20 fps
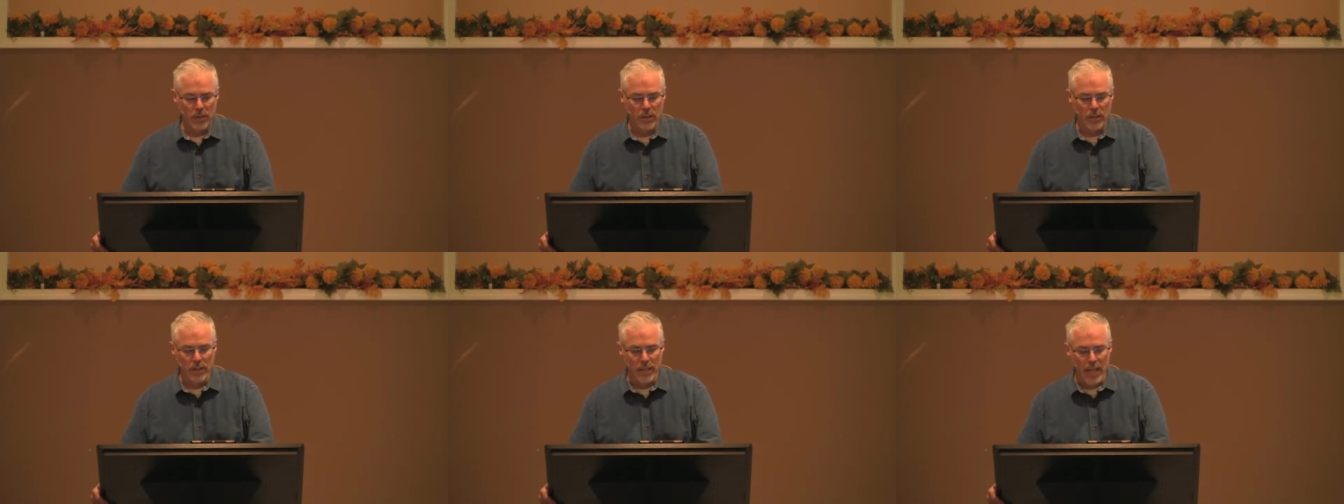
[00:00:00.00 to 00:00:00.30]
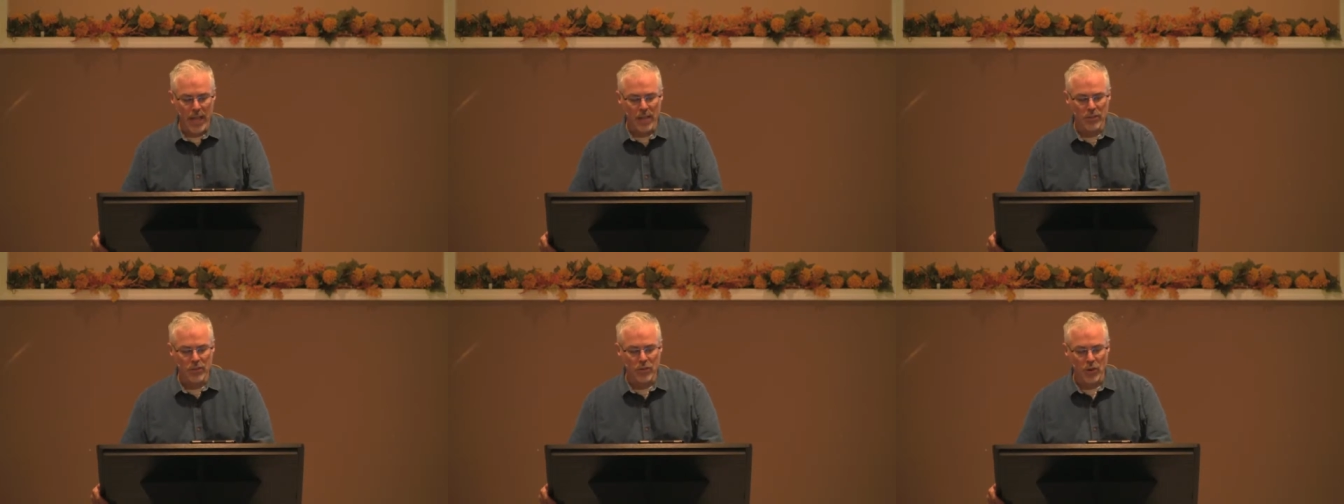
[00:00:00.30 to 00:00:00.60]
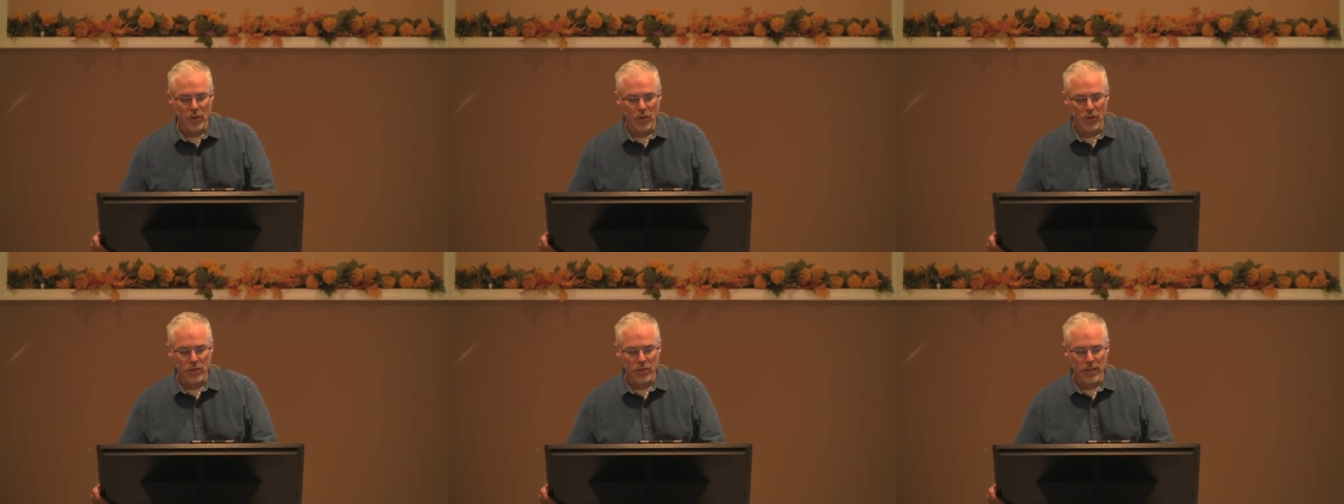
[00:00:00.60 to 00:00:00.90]
The last
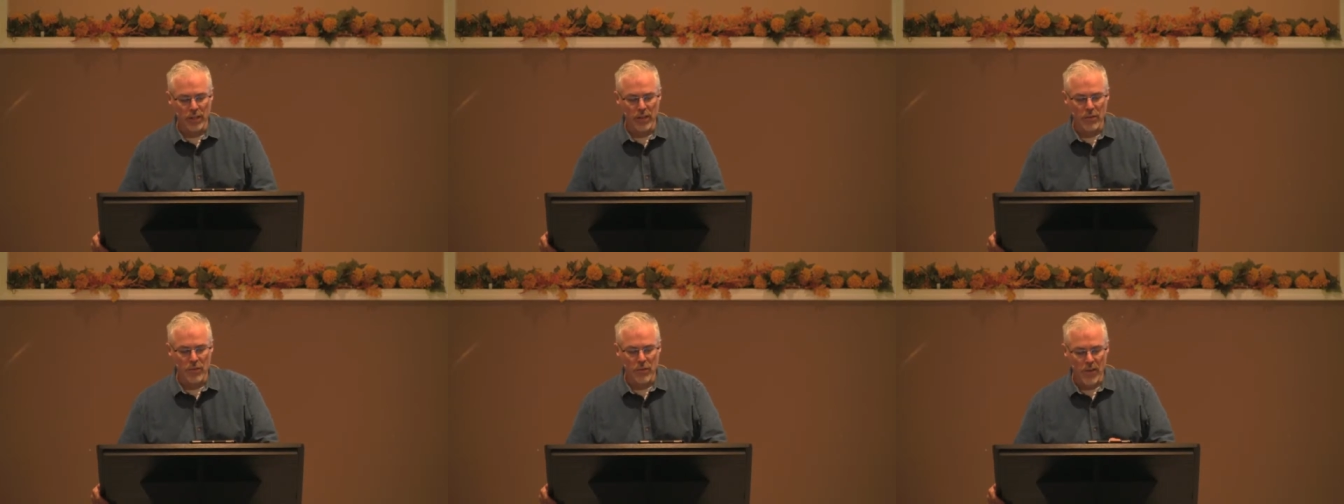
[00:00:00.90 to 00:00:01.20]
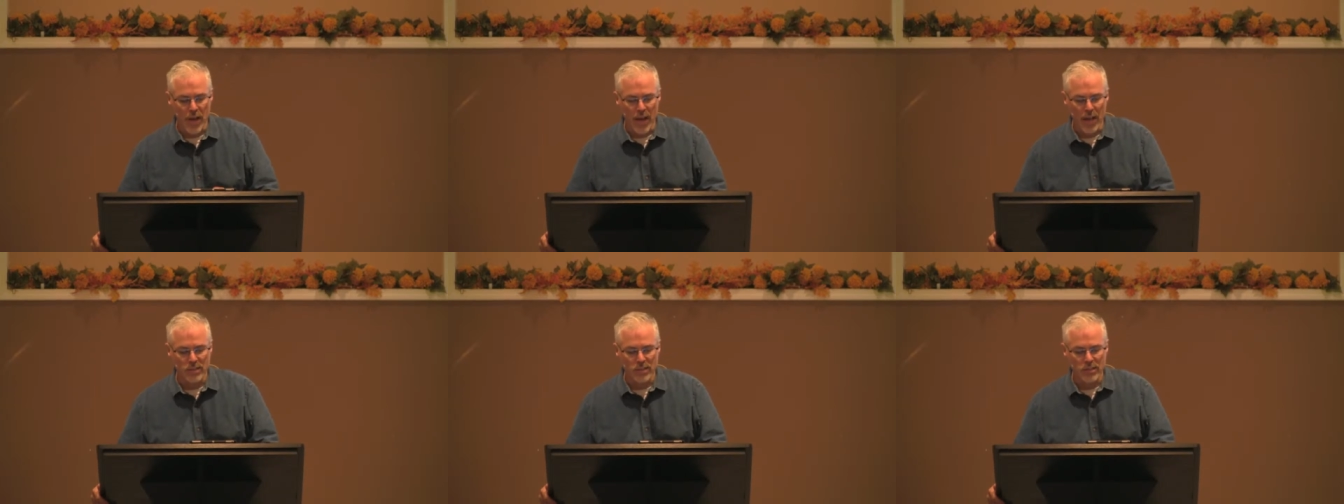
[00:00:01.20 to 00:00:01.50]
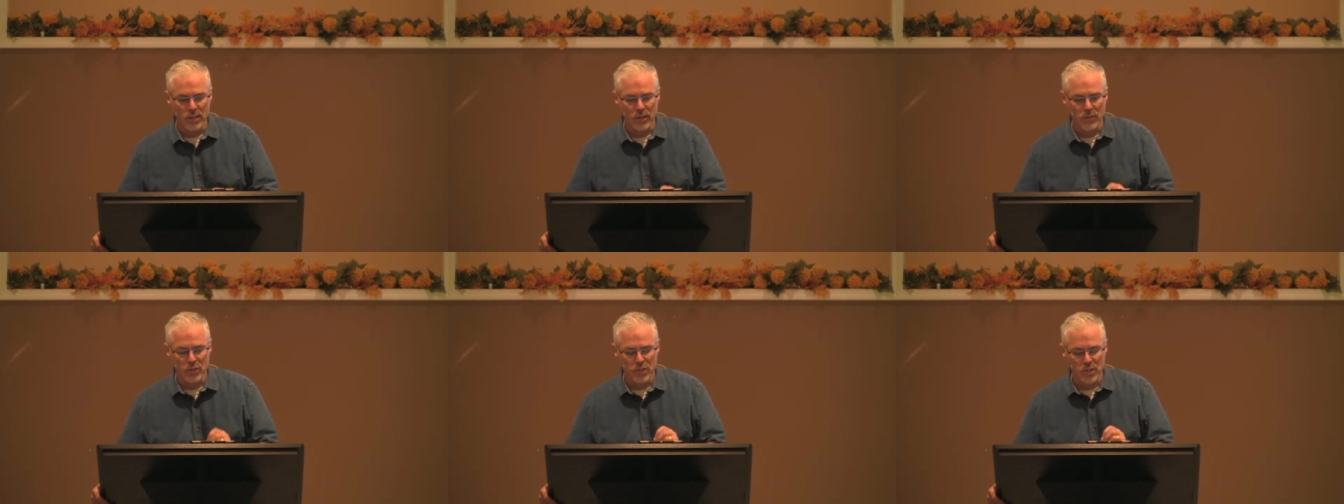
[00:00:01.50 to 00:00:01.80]
earthly effect
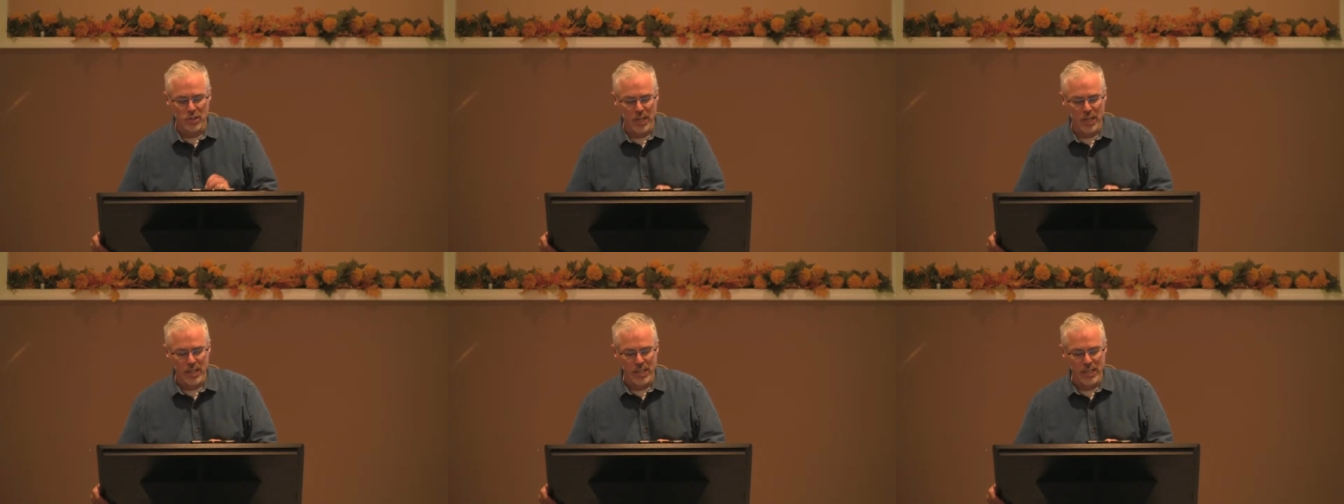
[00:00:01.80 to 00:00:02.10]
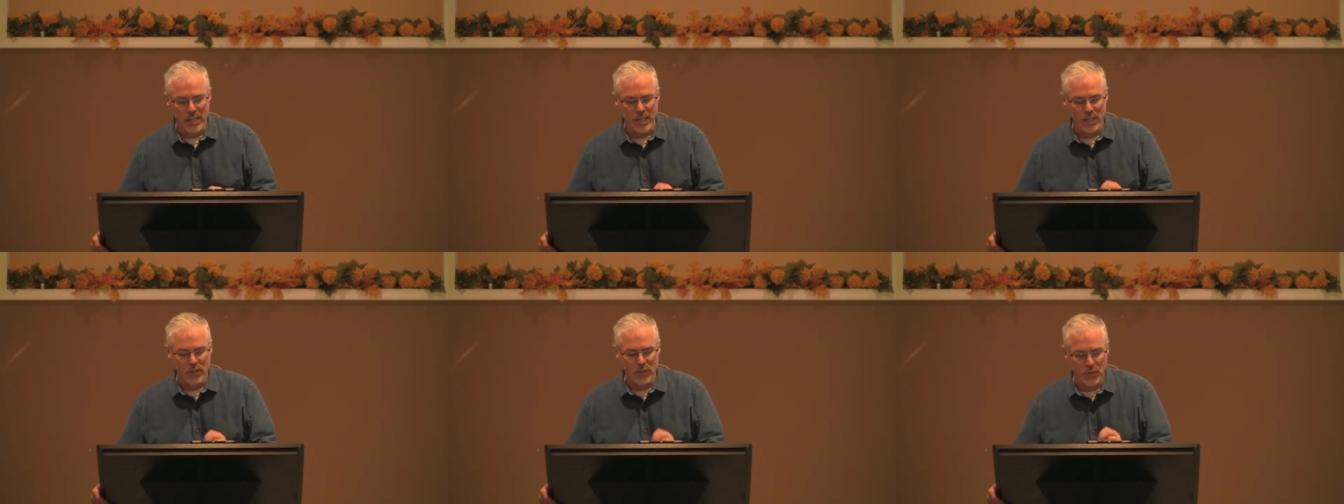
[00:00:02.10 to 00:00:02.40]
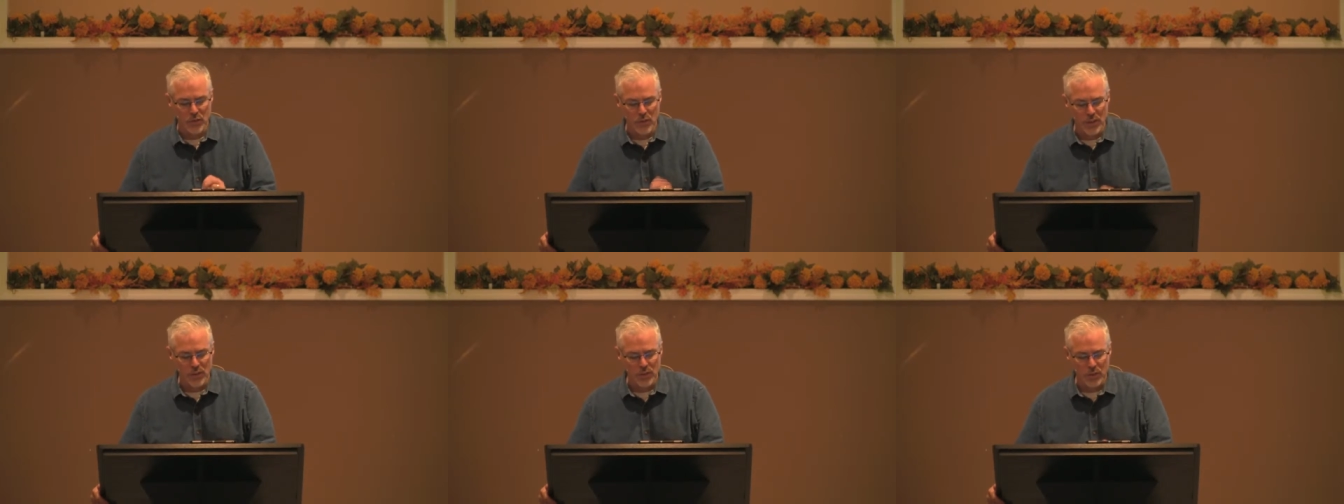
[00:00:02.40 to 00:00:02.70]
of sin is
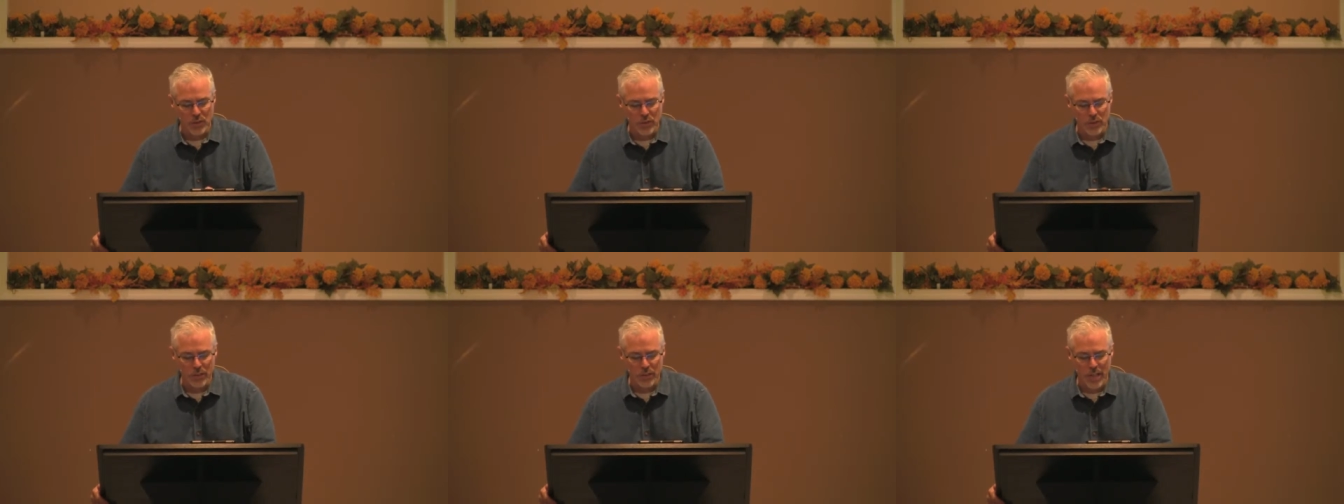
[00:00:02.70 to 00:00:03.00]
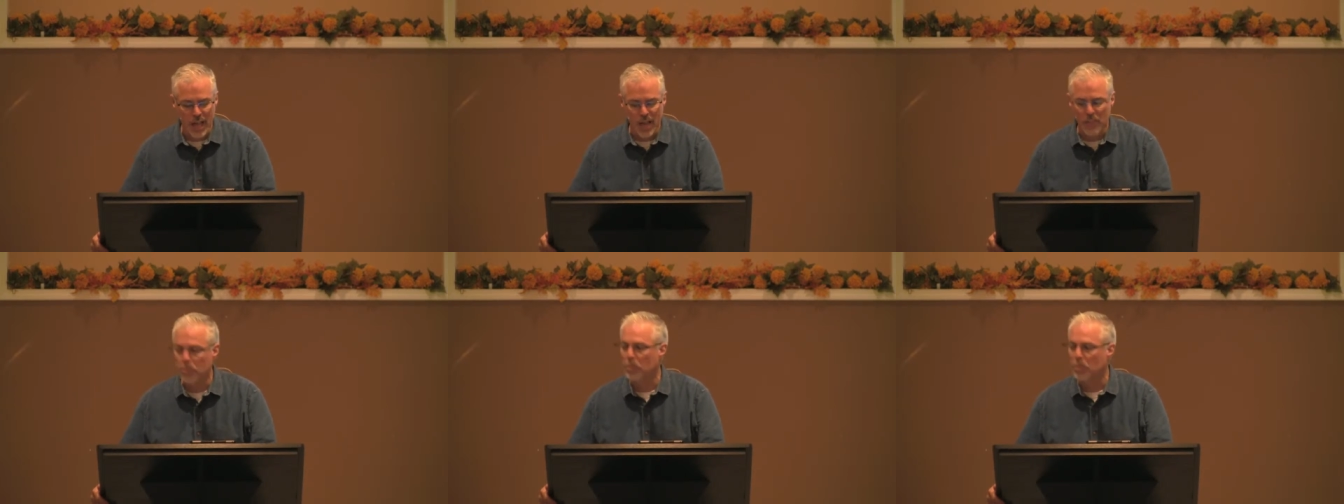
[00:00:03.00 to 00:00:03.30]
physical death,